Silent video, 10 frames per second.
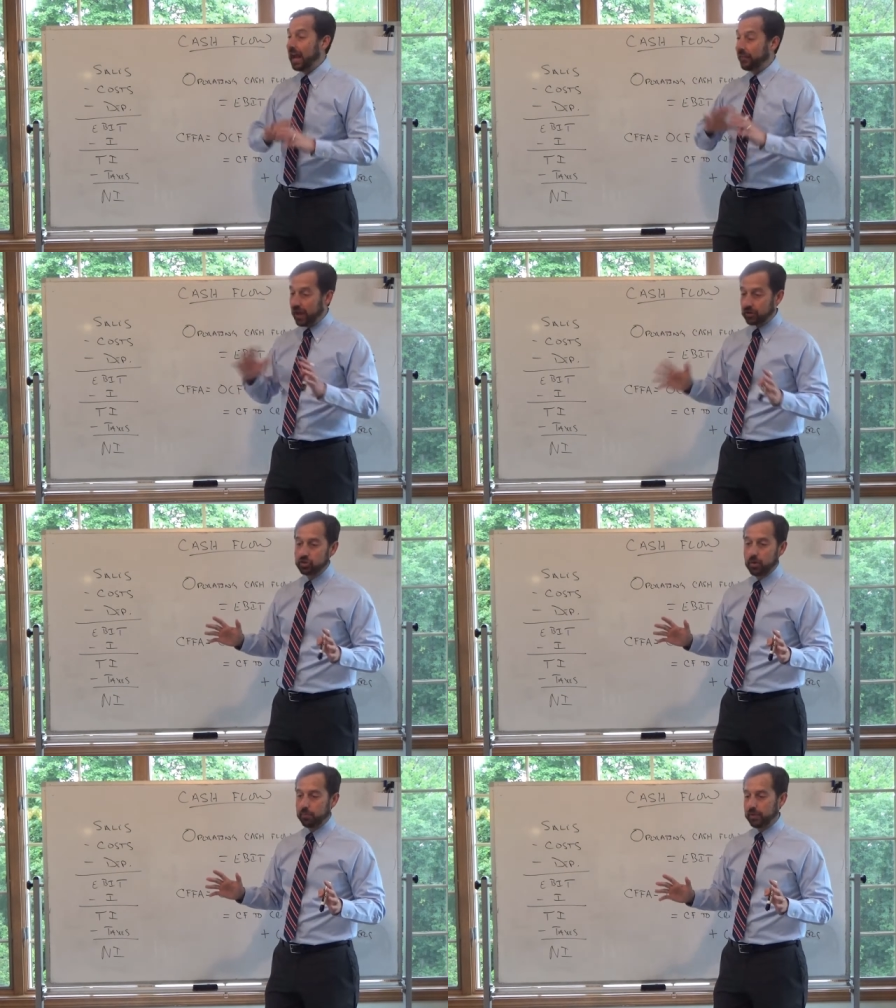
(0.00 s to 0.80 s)
And that'll
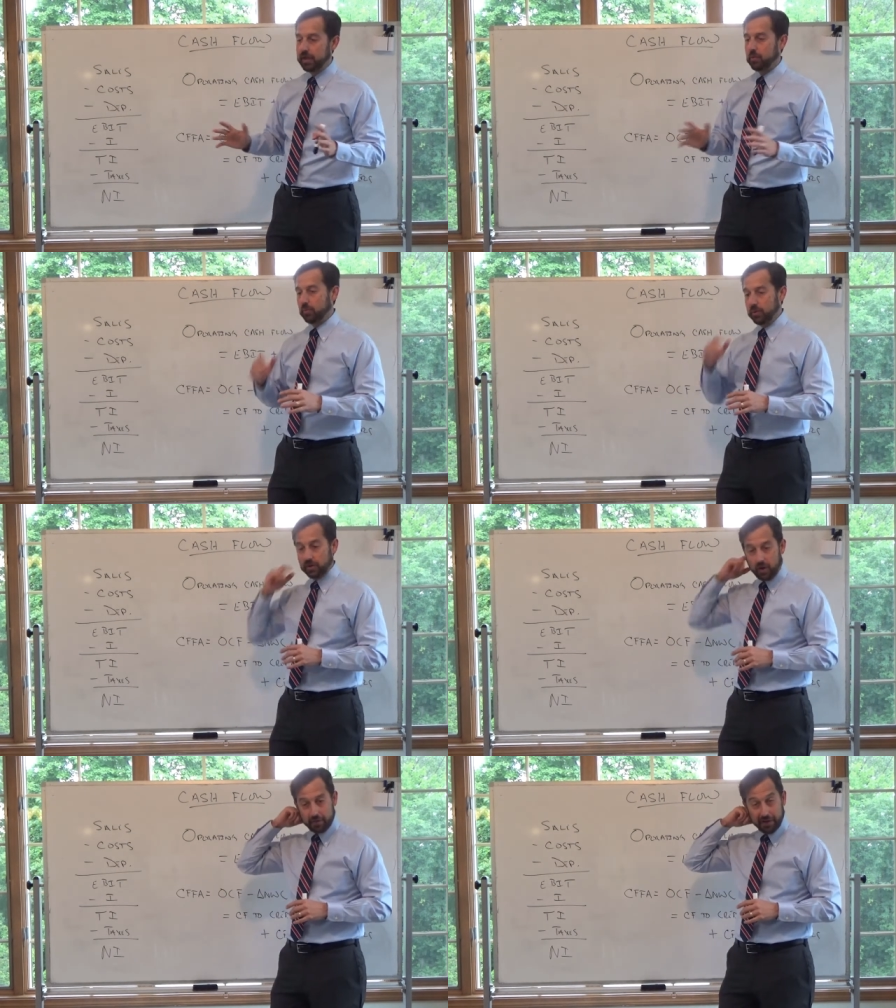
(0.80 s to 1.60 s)
show up later when we
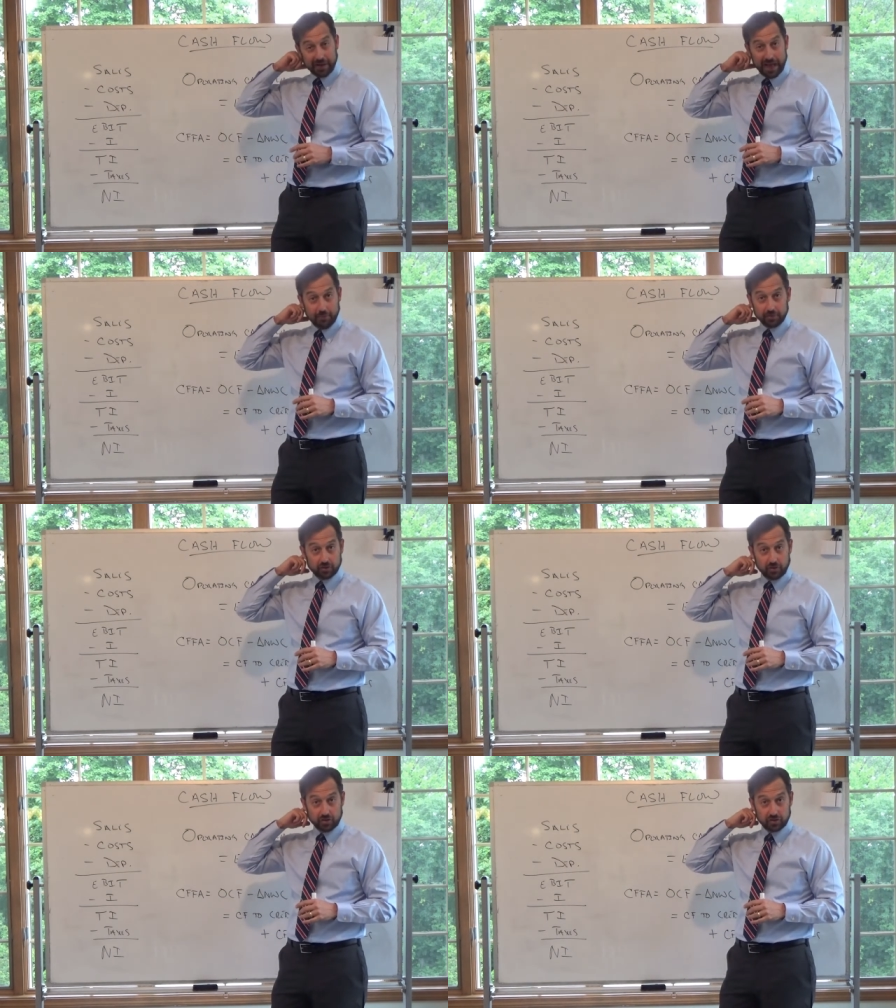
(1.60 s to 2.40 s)
talk about capital
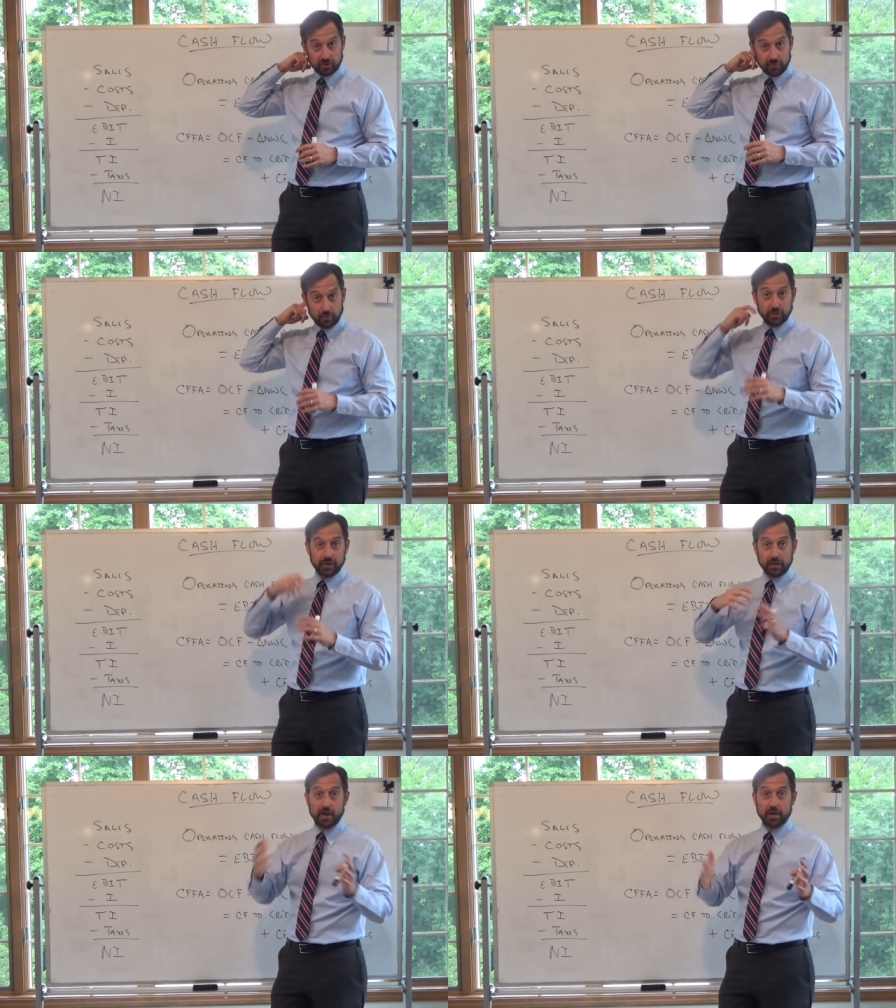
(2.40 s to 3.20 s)
structure, the
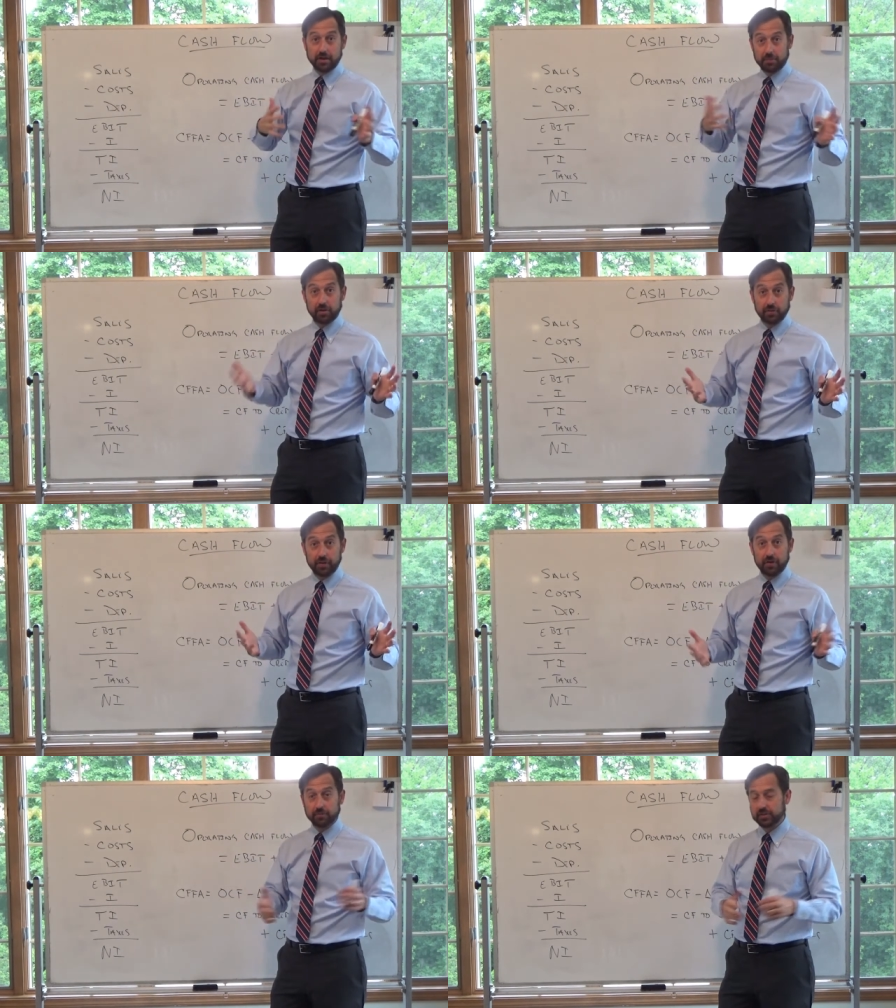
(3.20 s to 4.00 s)
Modigliani and Miller
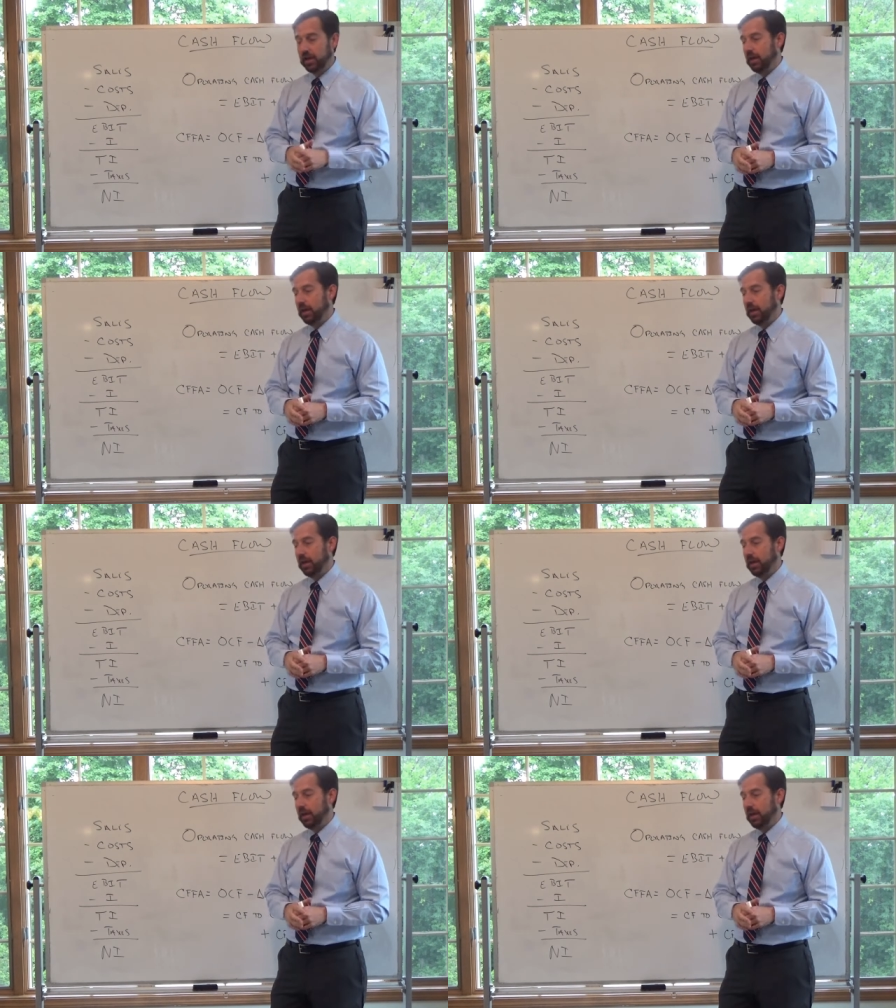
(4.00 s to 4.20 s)
theorems,